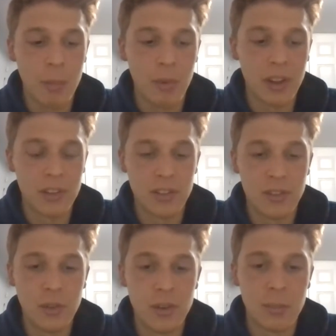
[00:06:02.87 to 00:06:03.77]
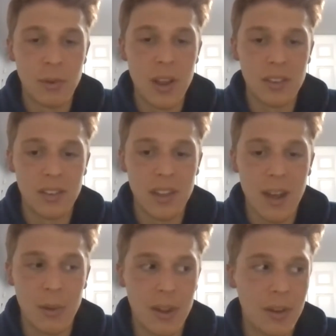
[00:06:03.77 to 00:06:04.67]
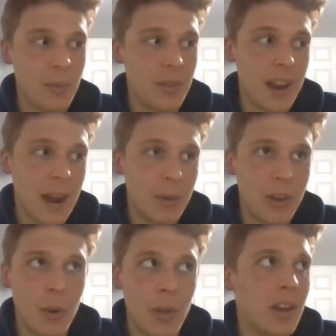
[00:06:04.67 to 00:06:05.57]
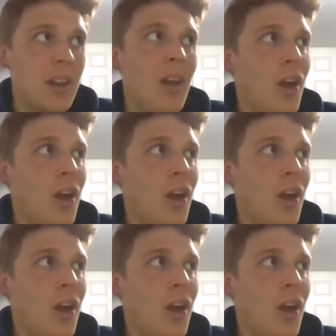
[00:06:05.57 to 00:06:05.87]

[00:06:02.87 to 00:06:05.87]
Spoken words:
like just tune-up races that I would go like